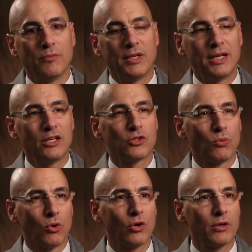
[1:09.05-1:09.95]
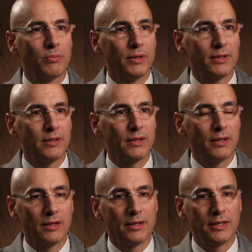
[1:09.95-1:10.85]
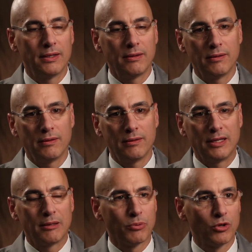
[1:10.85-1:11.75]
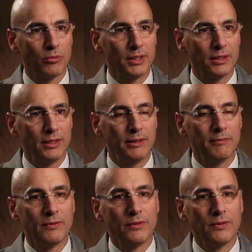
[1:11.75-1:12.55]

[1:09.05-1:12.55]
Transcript: getting it to work, but not permanently.